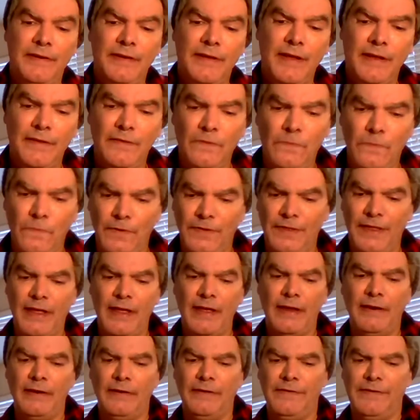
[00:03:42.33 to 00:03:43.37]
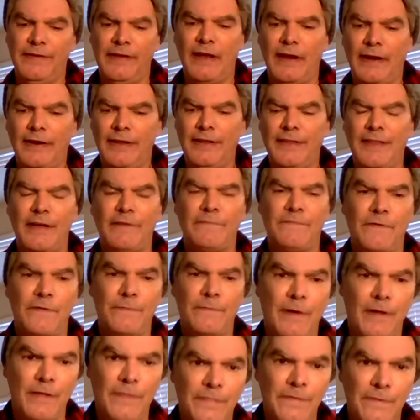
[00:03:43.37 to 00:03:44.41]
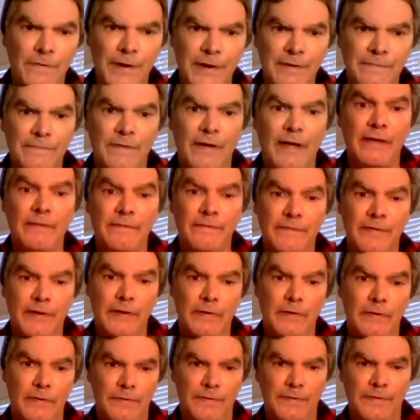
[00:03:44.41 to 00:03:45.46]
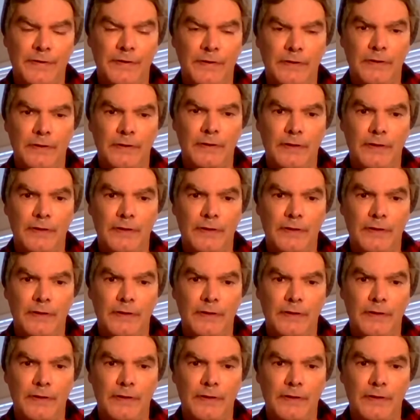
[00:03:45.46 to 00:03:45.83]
And then, I did that for about 35 years.